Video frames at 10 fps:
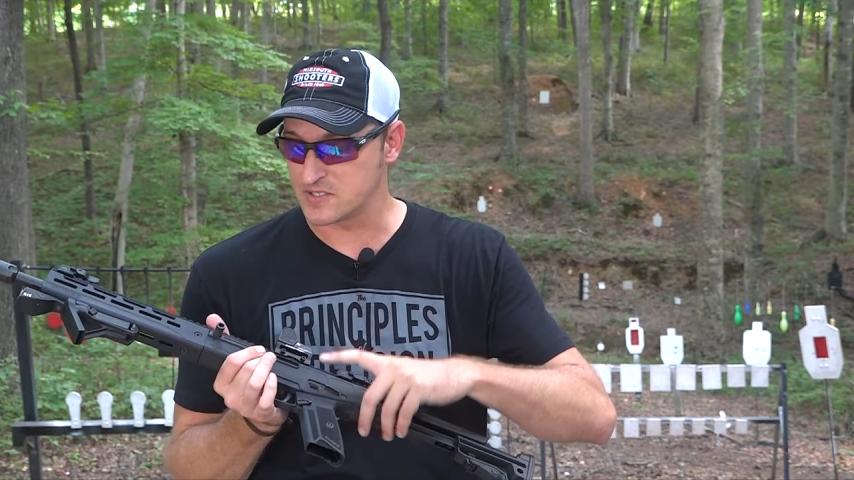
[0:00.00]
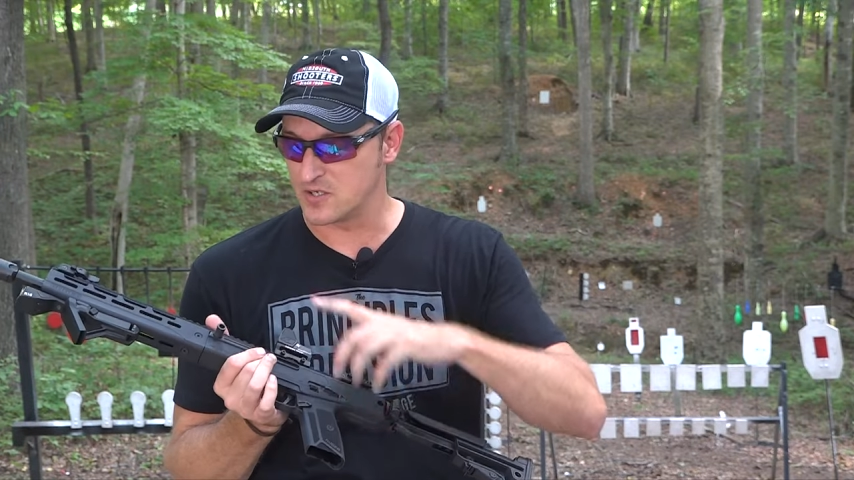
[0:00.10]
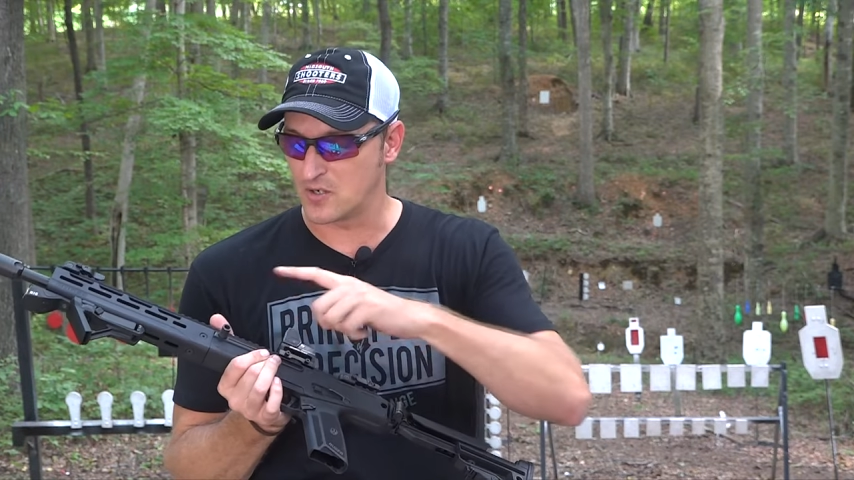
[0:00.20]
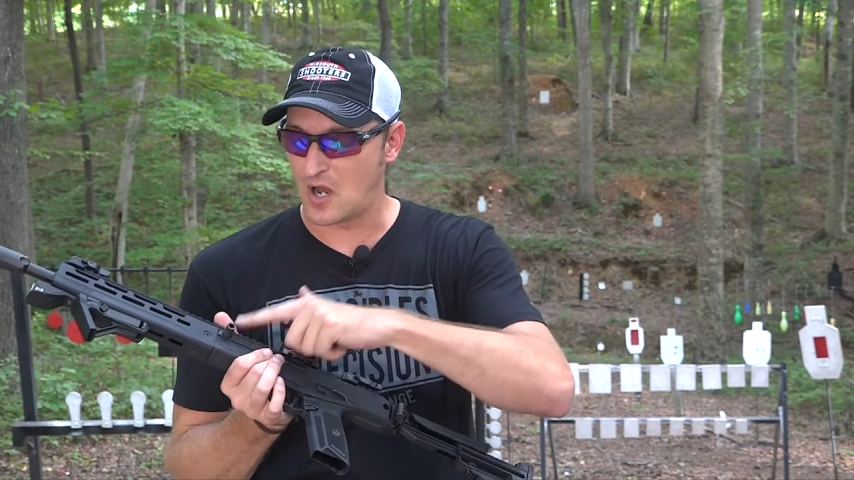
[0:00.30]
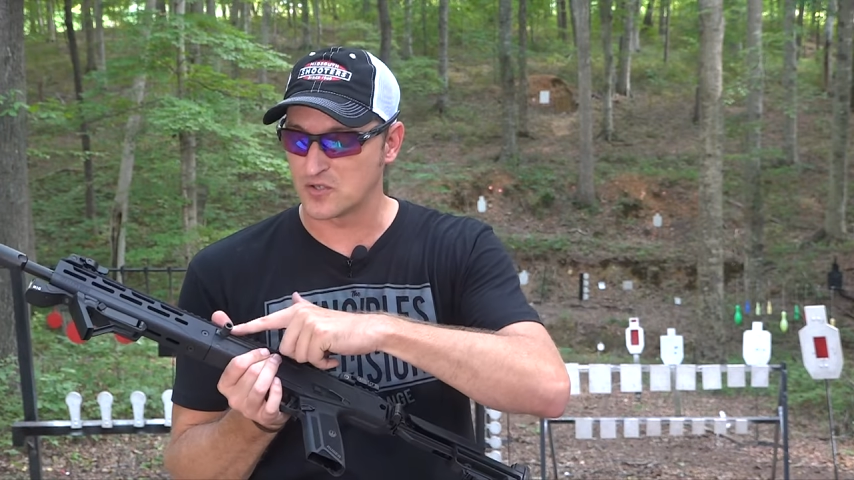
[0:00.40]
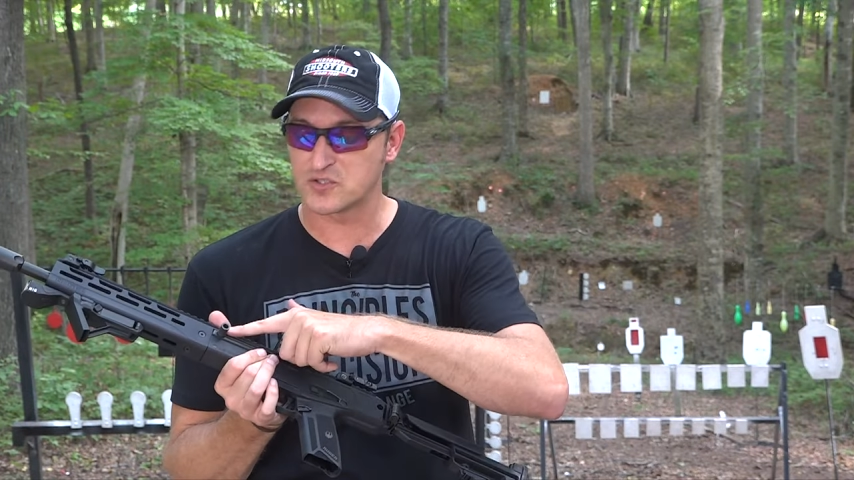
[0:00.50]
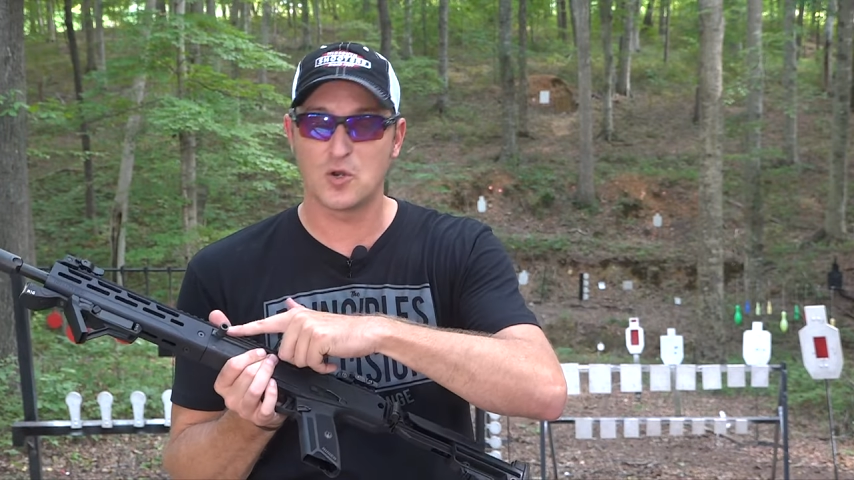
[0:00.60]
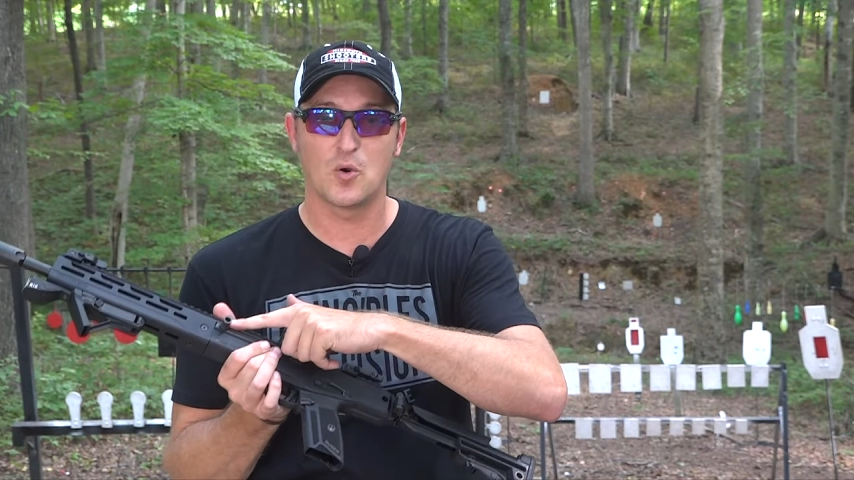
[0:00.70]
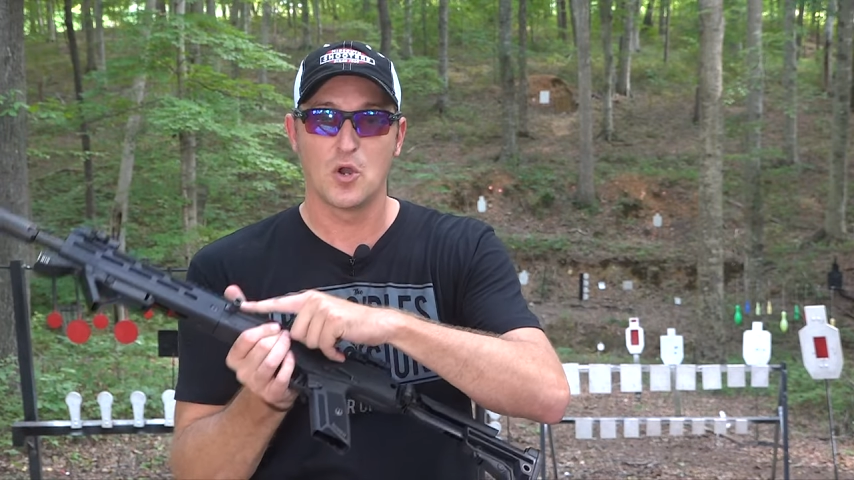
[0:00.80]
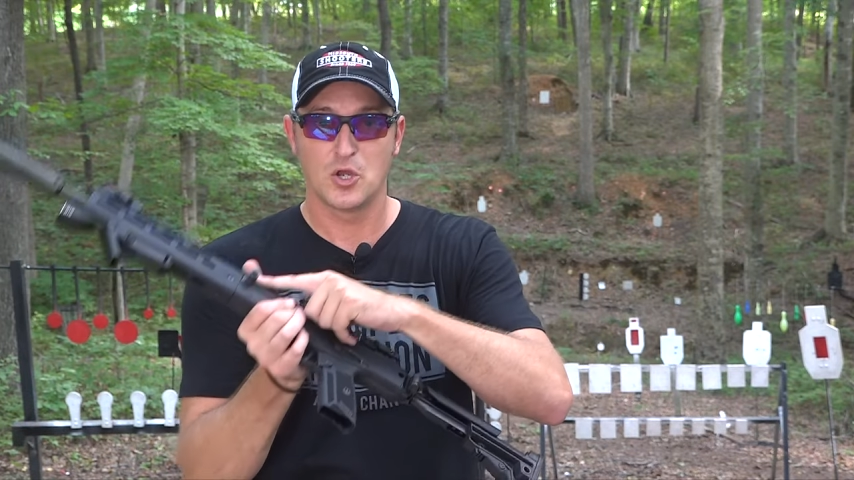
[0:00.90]
You can
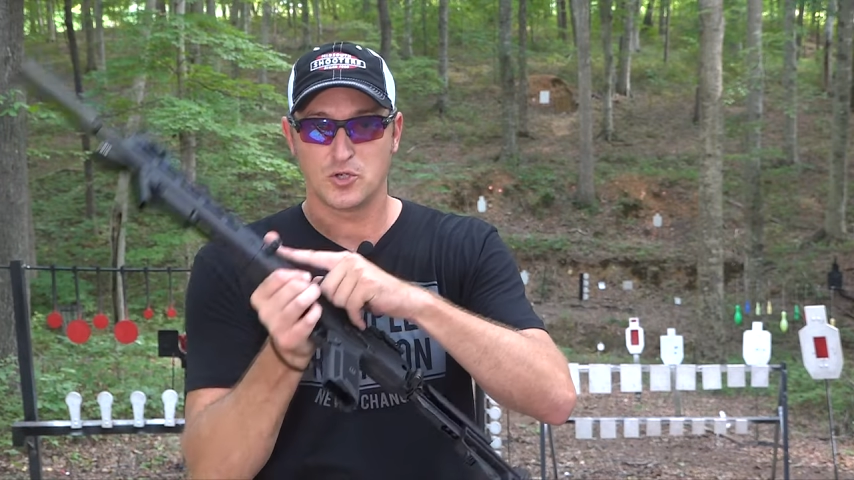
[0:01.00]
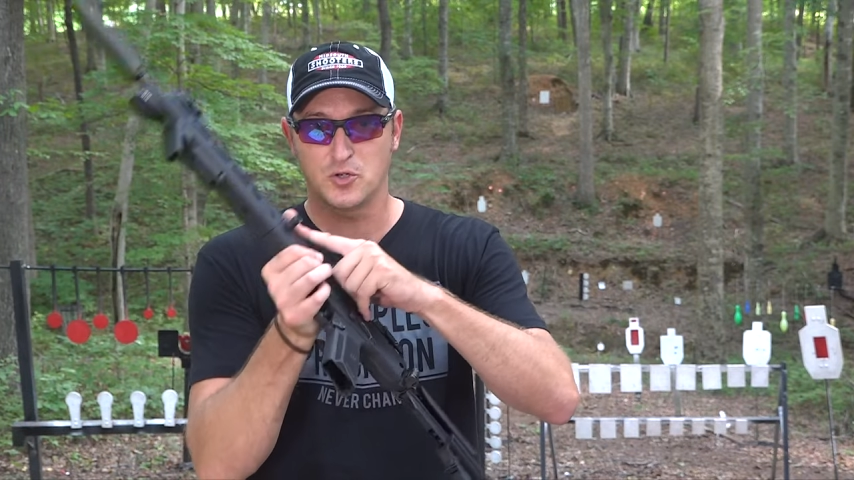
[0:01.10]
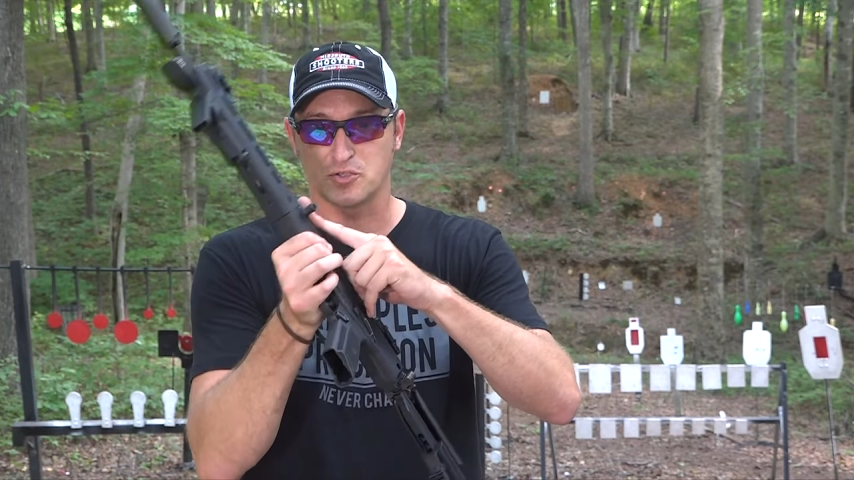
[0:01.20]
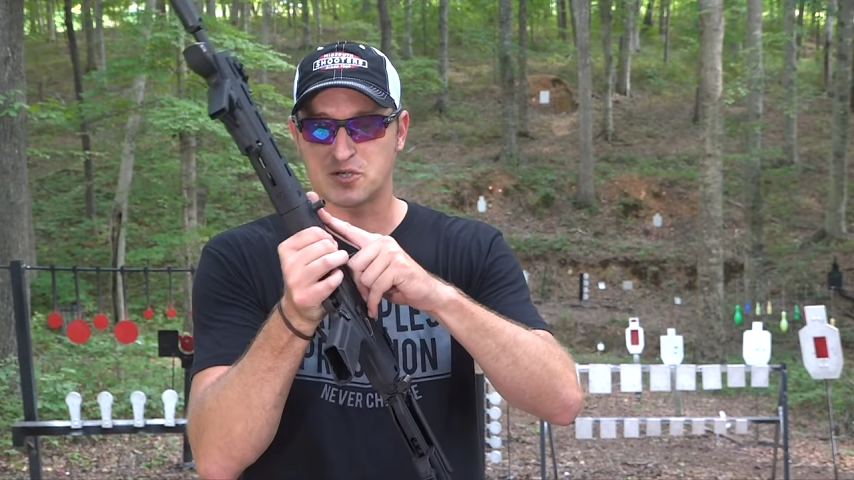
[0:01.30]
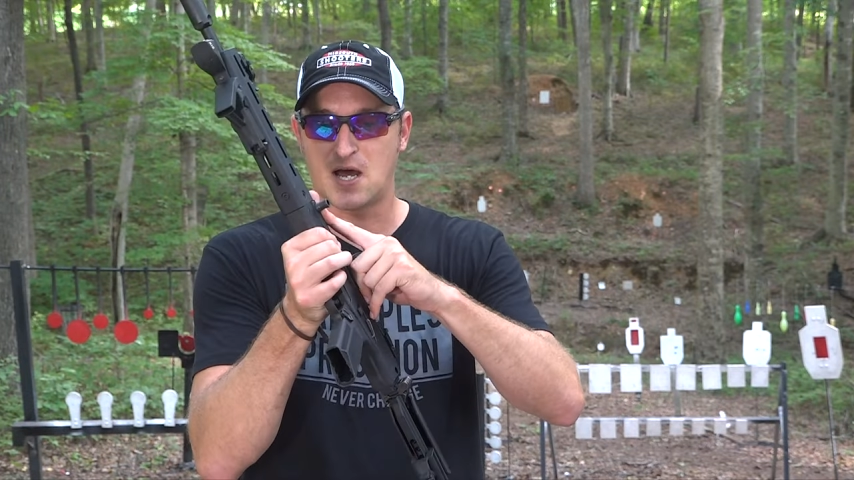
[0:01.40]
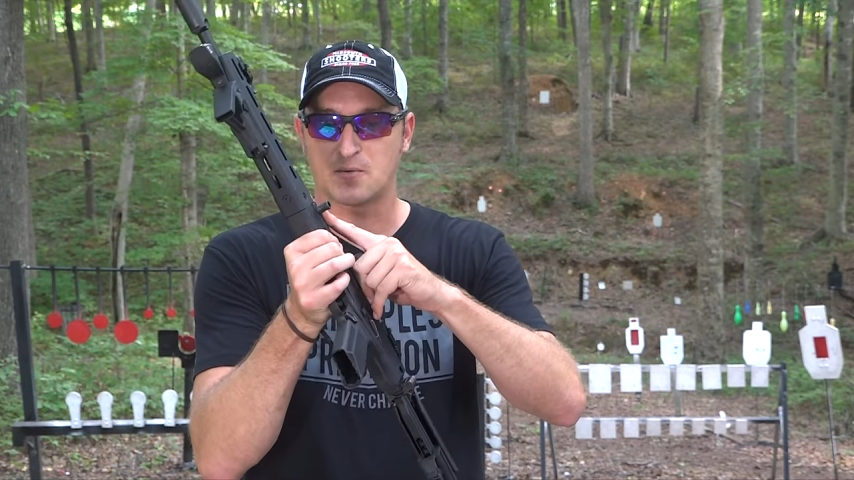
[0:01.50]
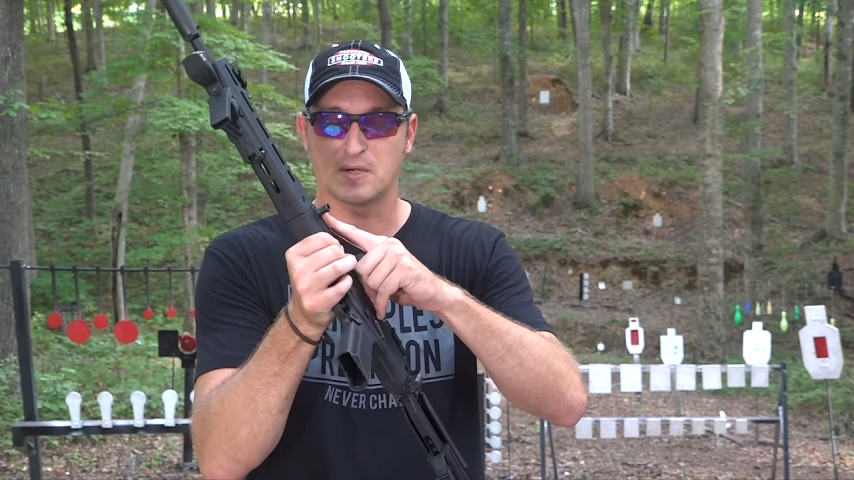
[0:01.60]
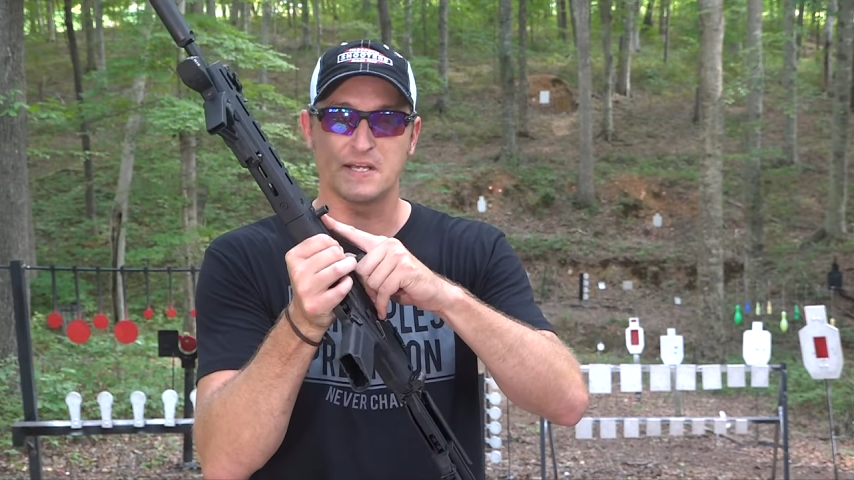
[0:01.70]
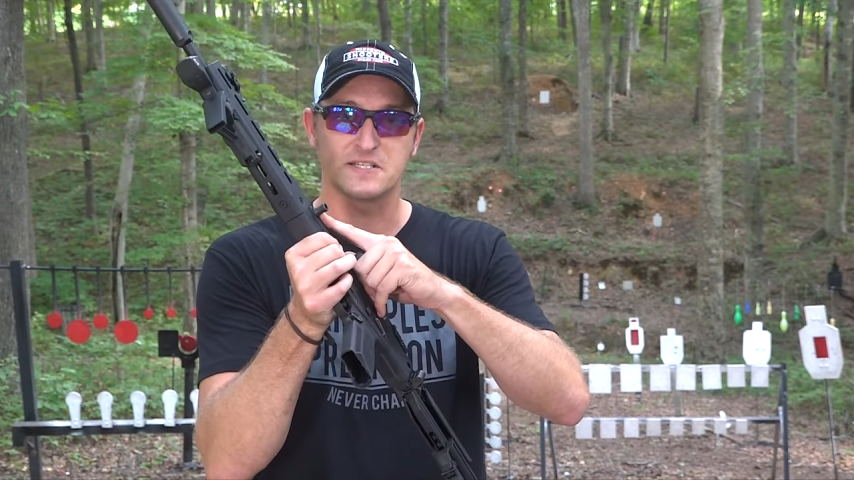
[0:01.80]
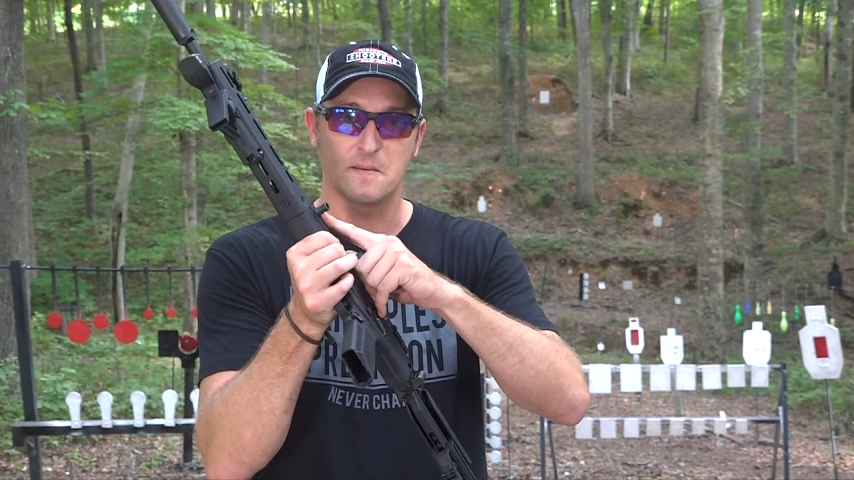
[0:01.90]
also do your slide
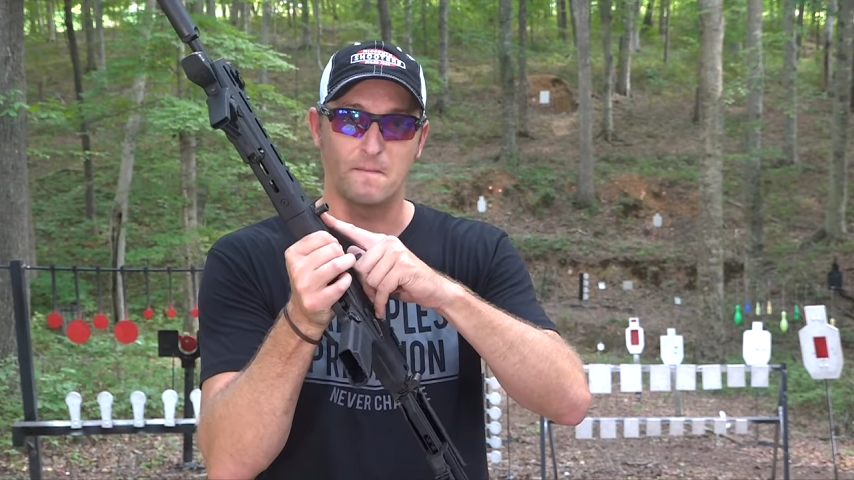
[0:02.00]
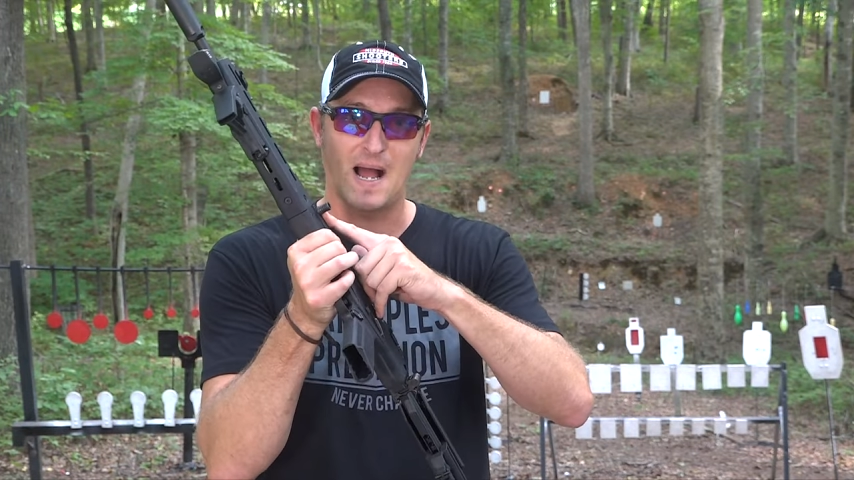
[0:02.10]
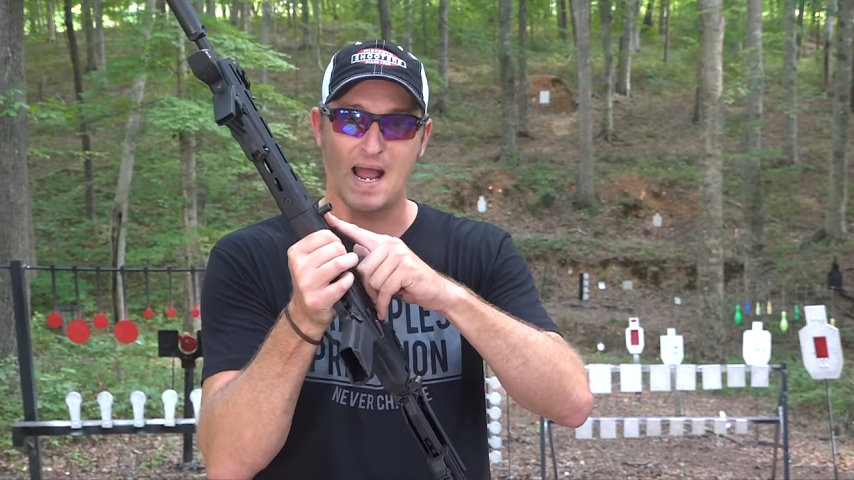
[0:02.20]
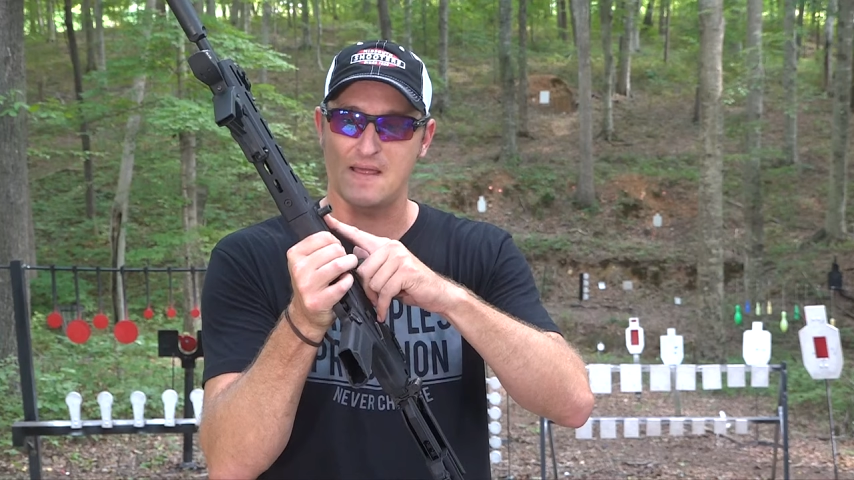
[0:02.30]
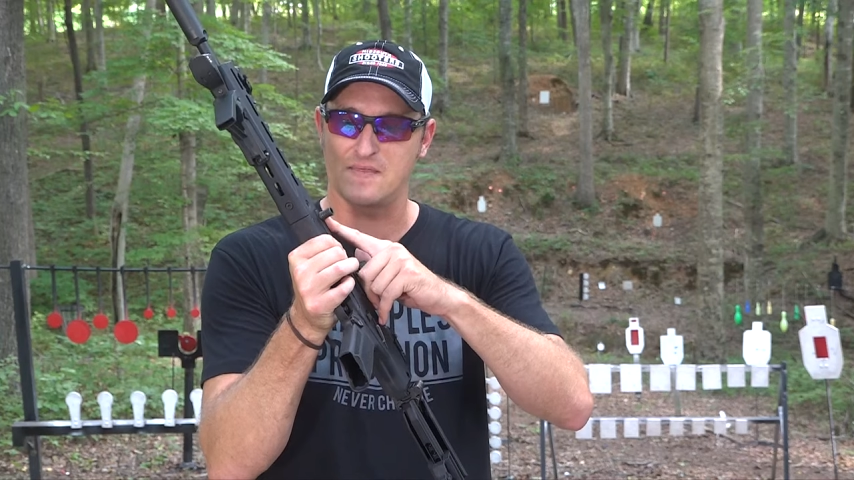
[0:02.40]
release by